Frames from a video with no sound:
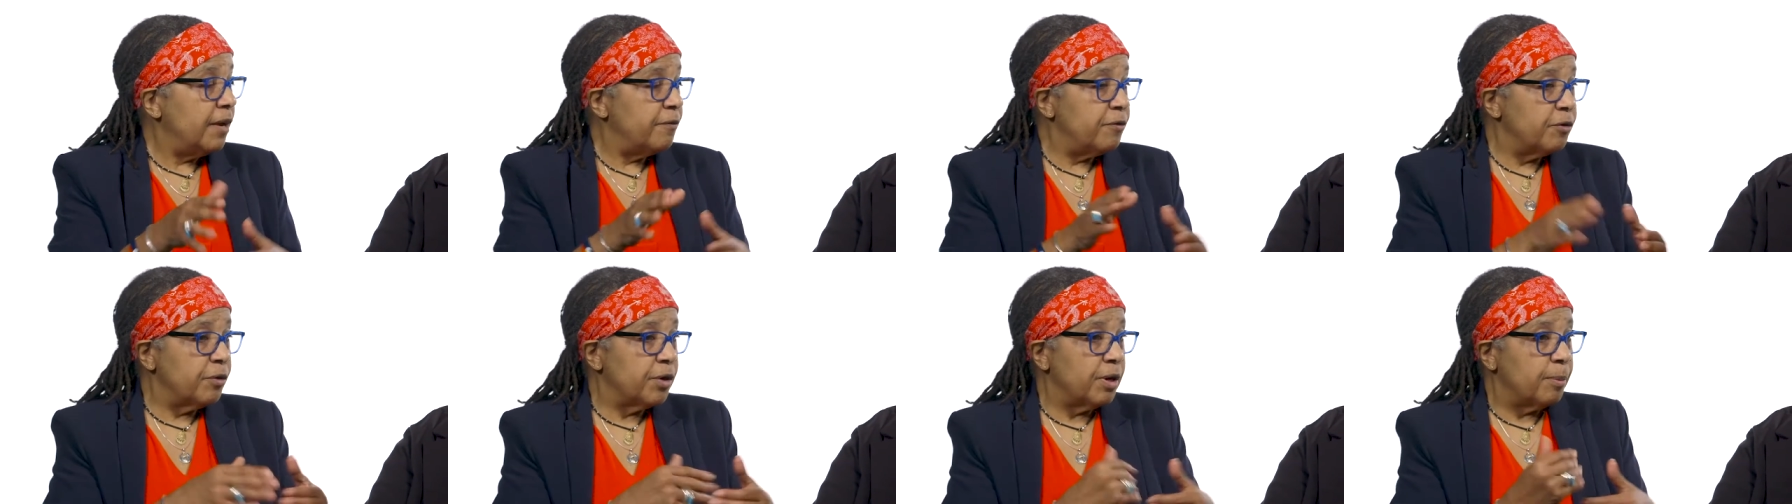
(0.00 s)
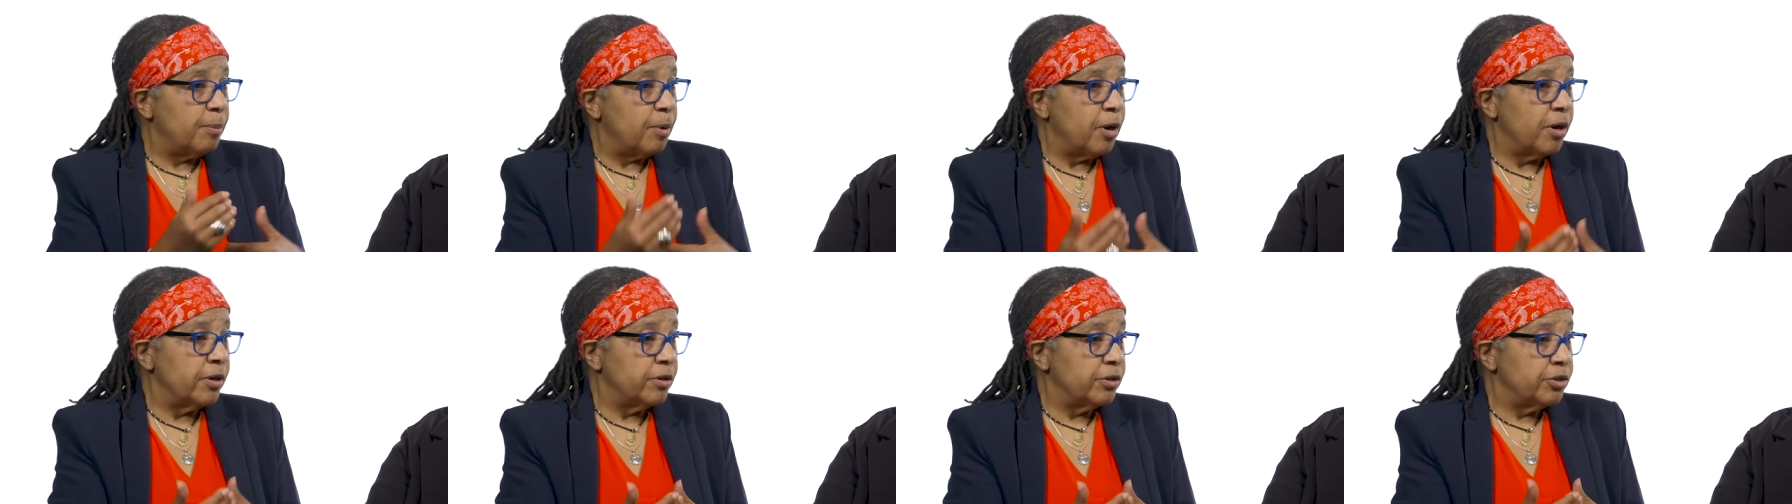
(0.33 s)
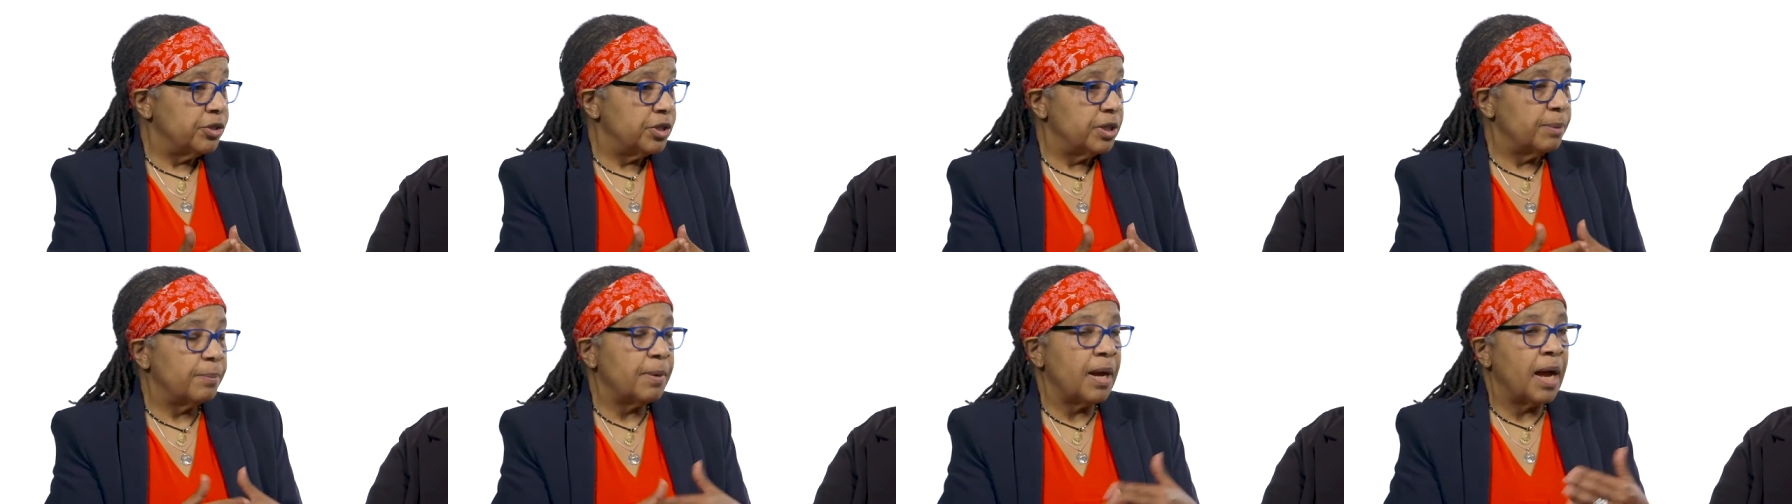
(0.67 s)
If you're in a
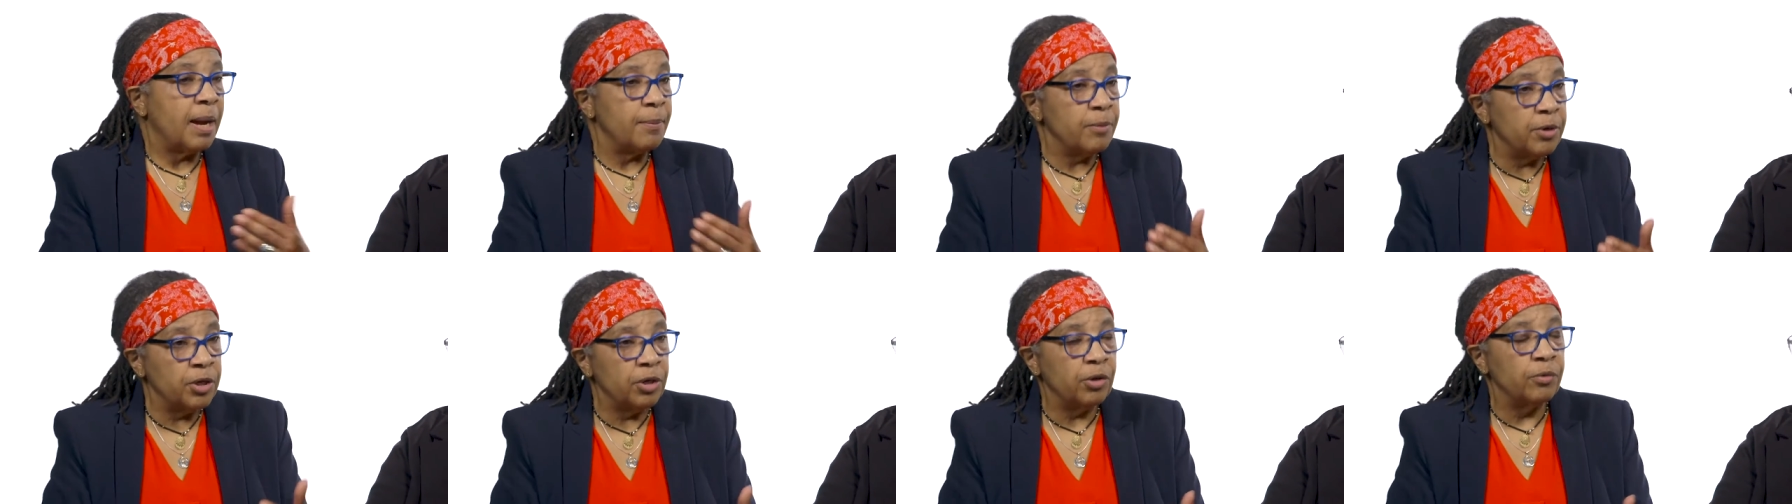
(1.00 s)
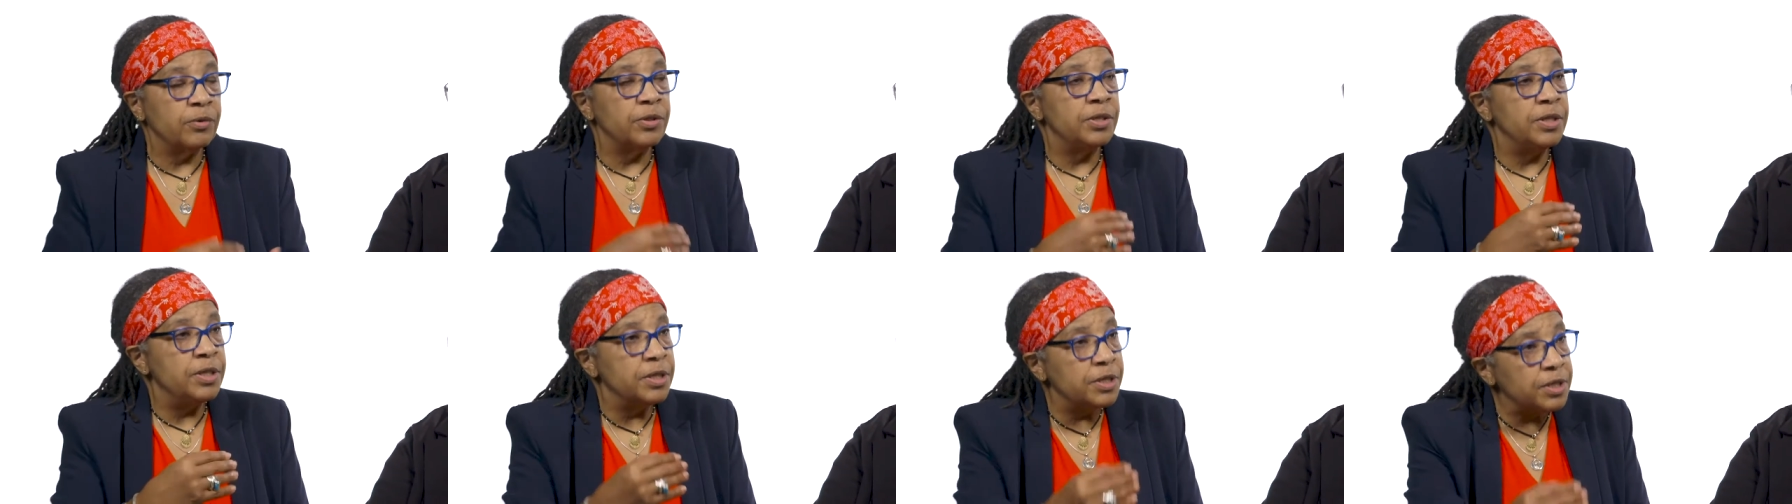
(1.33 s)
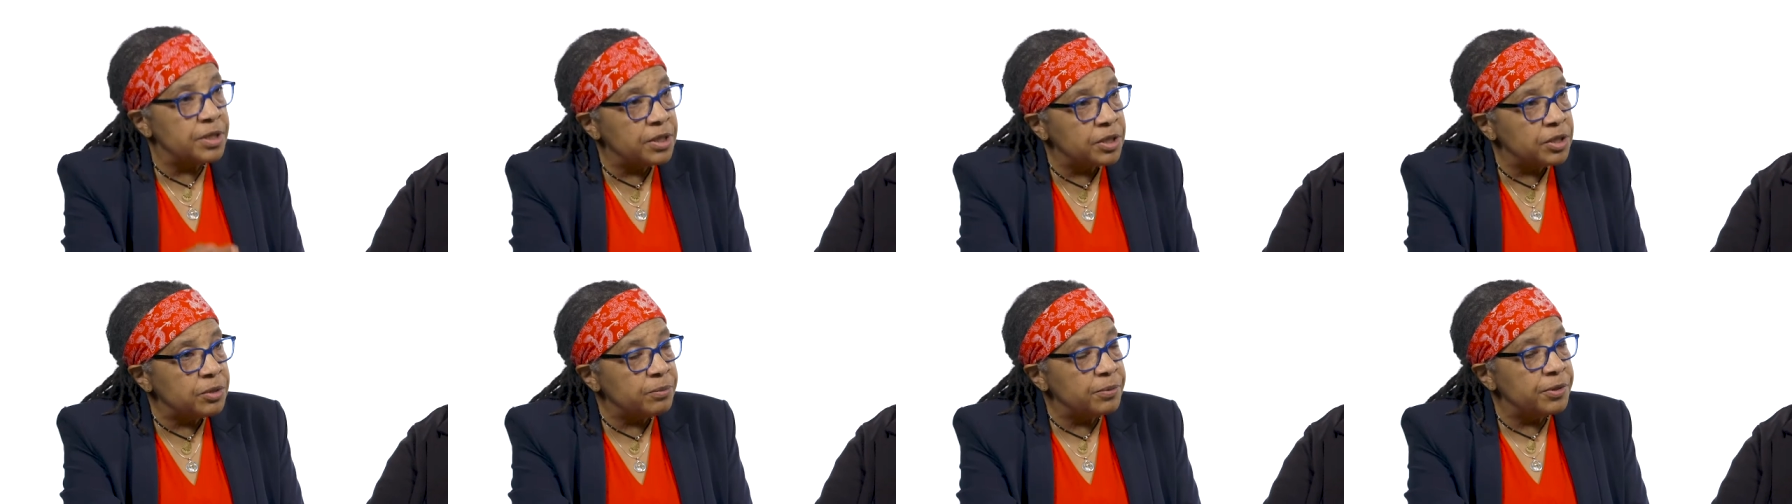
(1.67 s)
partnership, I'm going to go the
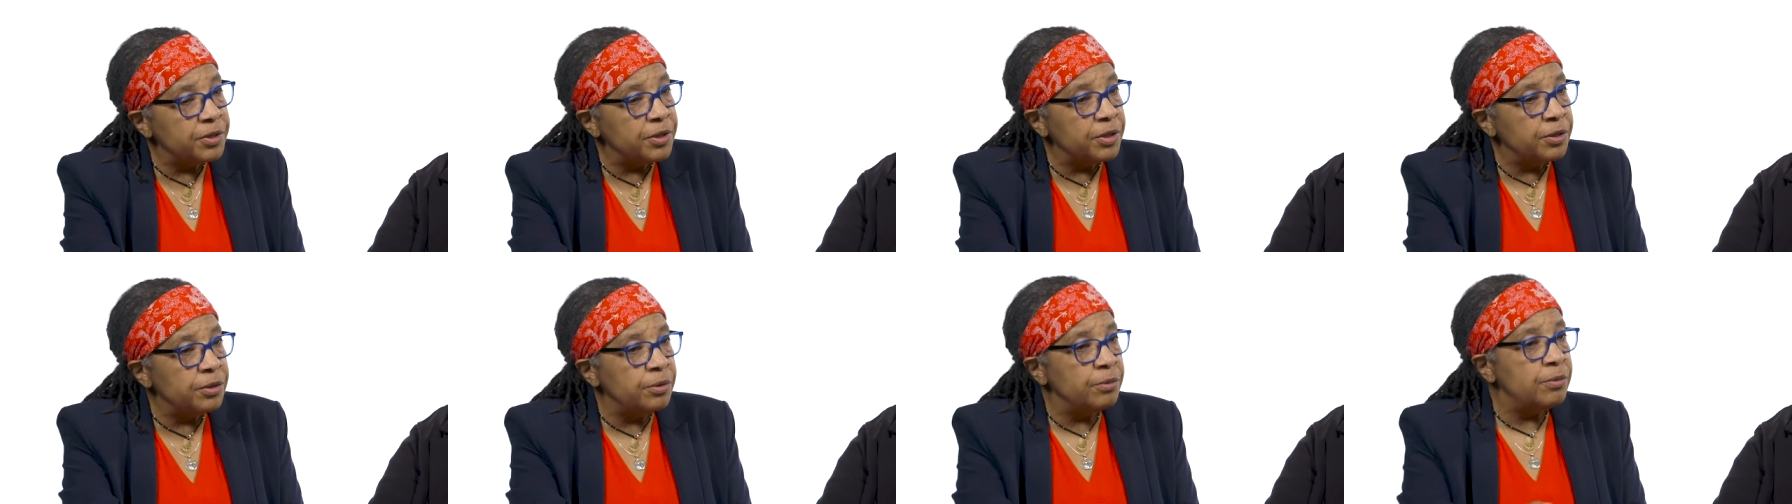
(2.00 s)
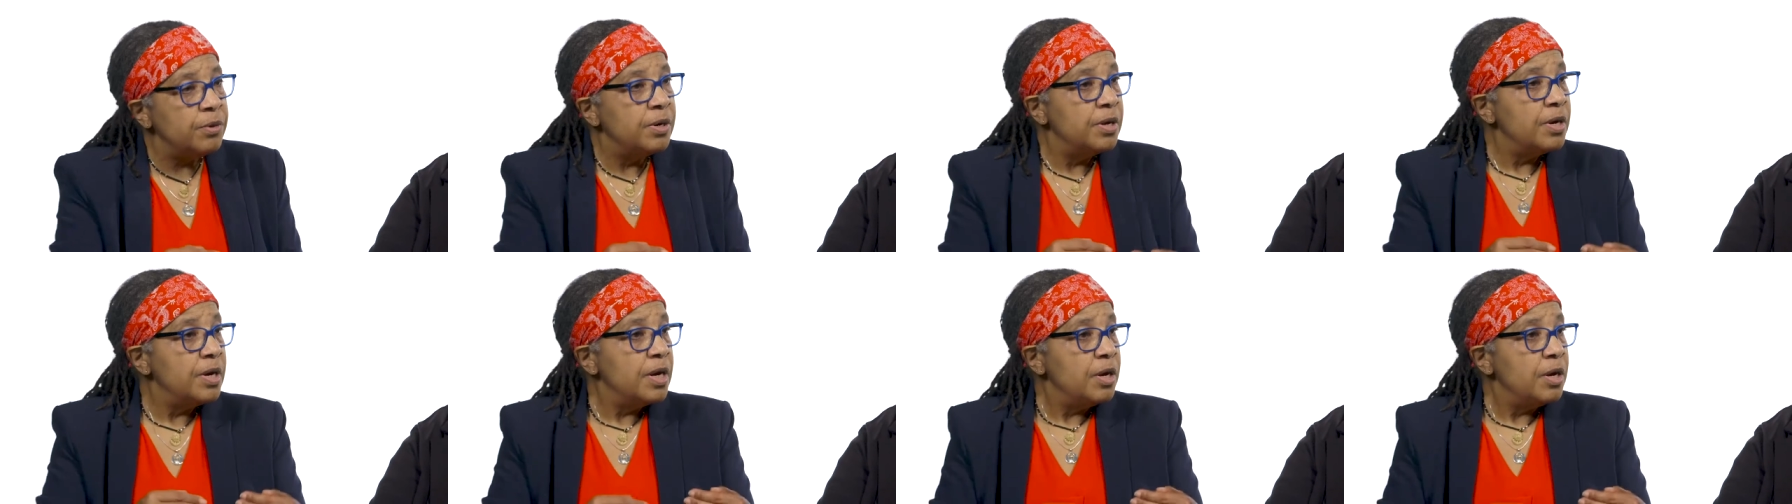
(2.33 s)
distance with you.